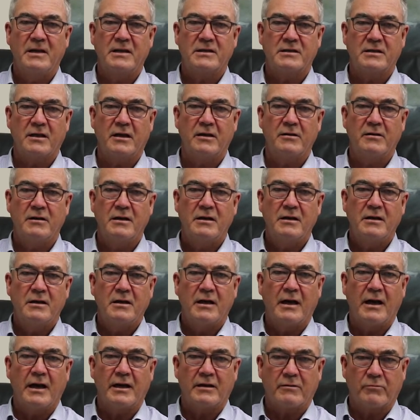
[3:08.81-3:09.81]
So
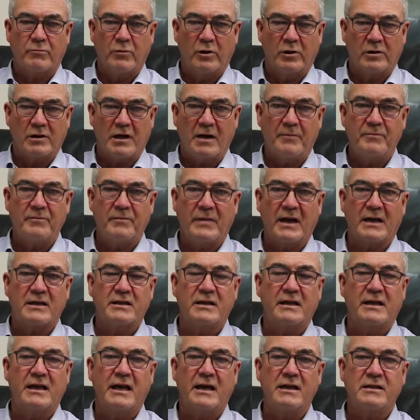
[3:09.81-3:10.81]
it will come back
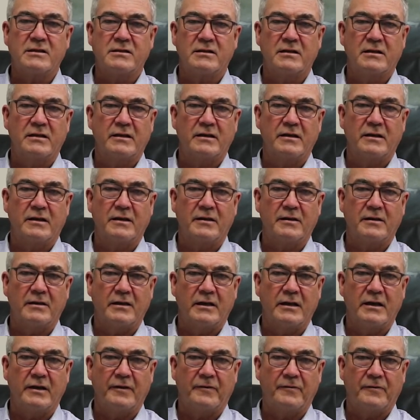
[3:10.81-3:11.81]
to council
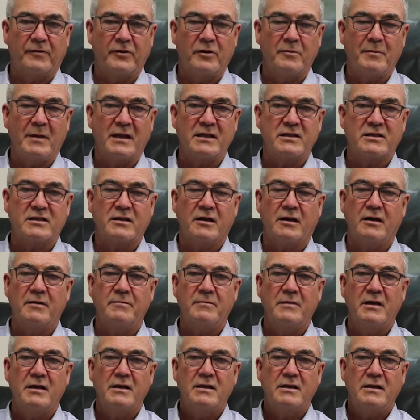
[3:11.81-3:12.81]
in a few months'
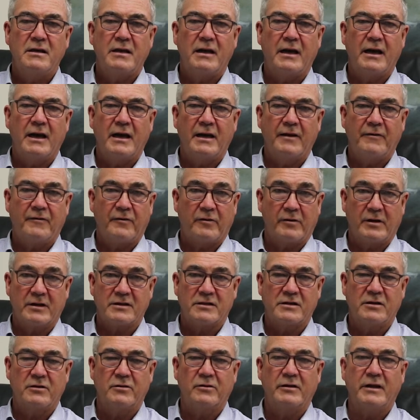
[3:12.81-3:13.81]
time for
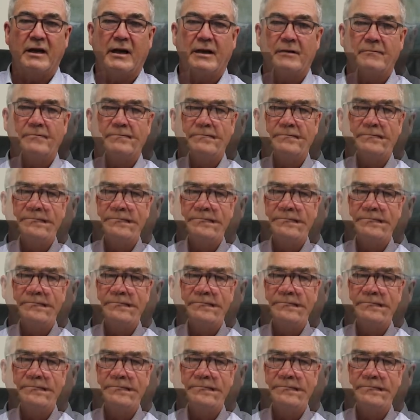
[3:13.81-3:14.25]
us to look at.